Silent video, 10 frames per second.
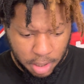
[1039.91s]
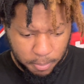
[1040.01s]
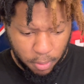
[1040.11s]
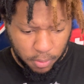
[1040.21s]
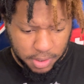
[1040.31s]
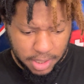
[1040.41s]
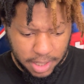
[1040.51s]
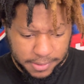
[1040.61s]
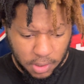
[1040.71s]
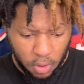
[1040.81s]
broke the
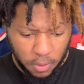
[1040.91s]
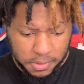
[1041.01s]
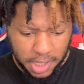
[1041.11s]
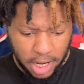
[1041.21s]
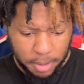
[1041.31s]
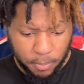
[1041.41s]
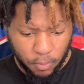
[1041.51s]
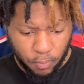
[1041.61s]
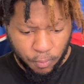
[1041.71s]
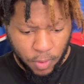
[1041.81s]
Nets'
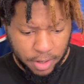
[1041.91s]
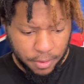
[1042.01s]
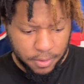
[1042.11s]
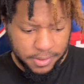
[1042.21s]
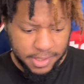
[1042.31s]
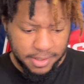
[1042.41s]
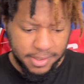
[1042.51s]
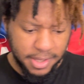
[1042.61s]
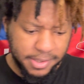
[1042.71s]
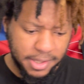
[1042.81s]
all-time record since
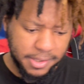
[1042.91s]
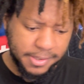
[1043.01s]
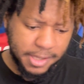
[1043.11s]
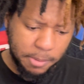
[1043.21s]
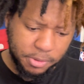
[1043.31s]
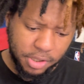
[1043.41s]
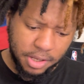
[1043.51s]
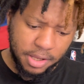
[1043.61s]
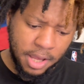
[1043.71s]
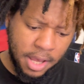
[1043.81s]
its
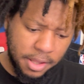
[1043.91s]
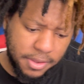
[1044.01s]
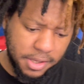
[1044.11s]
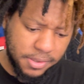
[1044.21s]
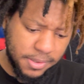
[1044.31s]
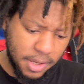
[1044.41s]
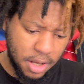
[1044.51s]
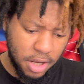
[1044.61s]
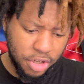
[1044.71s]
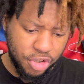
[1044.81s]
inception. This
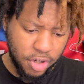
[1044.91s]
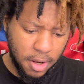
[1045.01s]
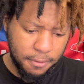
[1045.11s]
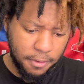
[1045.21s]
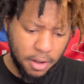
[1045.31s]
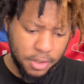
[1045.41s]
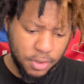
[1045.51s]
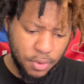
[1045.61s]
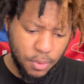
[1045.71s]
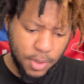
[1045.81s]
Jacques Vaughn
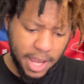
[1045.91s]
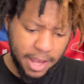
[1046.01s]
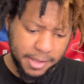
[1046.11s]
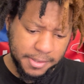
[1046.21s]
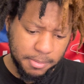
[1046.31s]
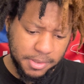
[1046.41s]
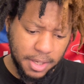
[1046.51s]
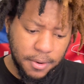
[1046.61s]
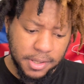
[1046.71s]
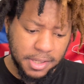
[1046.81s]
dude has some
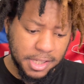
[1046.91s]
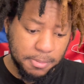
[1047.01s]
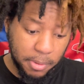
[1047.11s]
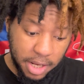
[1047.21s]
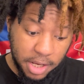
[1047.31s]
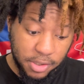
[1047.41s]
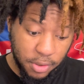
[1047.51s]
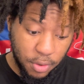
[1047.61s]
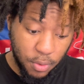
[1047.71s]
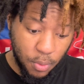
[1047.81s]
serious explaining to
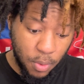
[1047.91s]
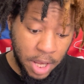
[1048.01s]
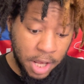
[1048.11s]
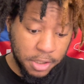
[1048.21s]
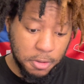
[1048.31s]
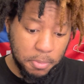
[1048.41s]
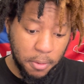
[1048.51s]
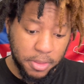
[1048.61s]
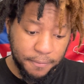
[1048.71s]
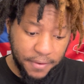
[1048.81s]
do to
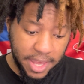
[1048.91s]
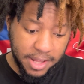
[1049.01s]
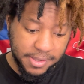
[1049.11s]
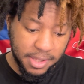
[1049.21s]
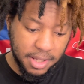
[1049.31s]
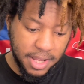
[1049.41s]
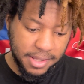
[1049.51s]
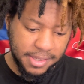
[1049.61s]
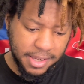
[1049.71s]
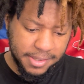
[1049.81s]
both the fans and the
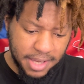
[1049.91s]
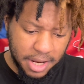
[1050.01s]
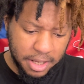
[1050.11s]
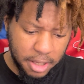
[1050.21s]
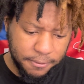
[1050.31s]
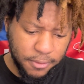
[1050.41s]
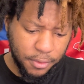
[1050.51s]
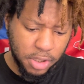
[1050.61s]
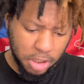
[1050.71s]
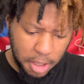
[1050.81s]
Nets executives
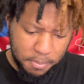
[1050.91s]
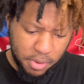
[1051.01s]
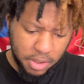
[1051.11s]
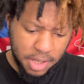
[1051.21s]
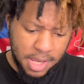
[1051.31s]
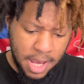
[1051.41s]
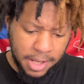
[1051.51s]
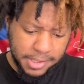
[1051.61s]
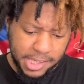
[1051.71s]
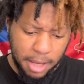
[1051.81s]
for deliberately
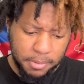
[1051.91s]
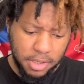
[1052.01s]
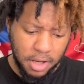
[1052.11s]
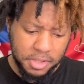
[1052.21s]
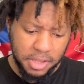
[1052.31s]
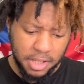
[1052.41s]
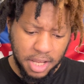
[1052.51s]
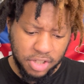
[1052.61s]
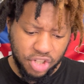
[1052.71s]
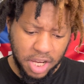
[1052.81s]
sabotaging the
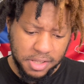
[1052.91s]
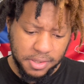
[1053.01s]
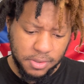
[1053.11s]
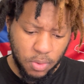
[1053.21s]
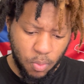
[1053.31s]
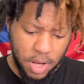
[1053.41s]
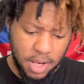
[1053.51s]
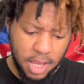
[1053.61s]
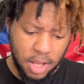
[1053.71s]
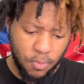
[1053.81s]
Nets' chances to win
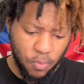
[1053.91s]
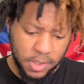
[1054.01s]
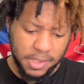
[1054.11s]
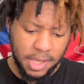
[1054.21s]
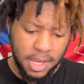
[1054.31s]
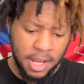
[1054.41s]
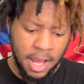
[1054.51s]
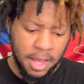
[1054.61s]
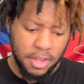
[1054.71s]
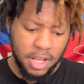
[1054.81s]
and risking
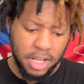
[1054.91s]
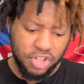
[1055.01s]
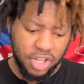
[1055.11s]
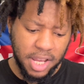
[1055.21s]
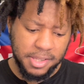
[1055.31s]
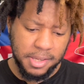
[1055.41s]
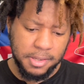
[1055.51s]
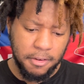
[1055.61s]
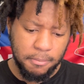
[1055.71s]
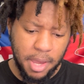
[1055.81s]
the Nets' chances
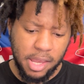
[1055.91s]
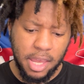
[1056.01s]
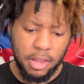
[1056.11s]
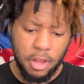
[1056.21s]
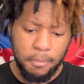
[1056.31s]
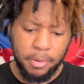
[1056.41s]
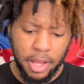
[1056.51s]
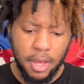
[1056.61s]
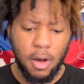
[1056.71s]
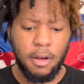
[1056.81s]
of making the
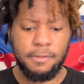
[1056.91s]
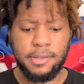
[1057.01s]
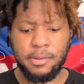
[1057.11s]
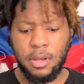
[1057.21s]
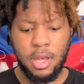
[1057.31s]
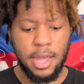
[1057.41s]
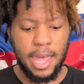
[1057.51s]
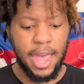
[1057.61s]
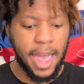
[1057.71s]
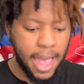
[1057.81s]
playoffs.
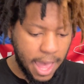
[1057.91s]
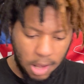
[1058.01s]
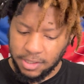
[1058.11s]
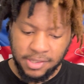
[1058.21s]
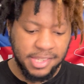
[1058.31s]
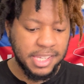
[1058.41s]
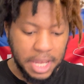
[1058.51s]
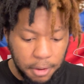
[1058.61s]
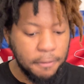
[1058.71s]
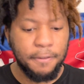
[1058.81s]

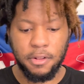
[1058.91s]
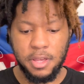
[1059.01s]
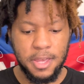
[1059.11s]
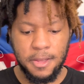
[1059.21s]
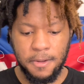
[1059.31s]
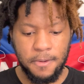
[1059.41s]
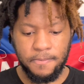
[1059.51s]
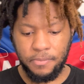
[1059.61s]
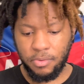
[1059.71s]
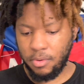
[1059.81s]
Skillfully
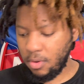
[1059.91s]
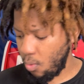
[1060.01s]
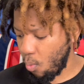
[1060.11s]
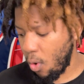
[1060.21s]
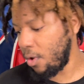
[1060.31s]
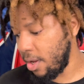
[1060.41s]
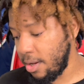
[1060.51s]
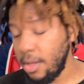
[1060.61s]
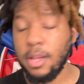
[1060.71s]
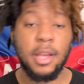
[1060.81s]

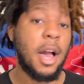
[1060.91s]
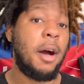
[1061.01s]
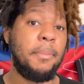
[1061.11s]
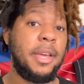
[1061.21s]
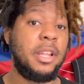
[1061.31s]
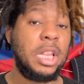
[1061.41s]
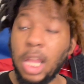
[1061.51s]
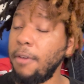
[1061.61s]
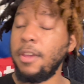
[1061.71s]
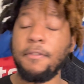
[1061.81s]
worded comment.
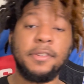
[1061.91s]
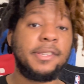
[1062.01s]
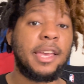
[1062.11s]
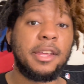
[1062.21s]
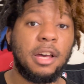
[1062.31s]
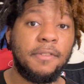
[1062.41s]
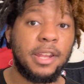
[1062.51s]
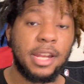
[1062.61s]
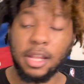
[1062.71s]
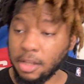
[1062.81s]
Loved every second of it,
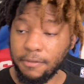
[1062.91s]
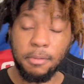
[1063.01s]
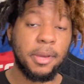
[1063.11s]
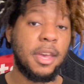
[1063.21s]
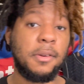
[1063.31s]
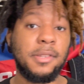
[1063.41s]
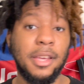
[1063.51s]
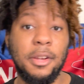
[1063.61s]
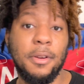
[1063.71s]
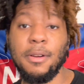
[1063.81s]
and I love the Mikal
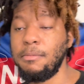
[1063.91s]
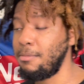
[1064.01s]
slander.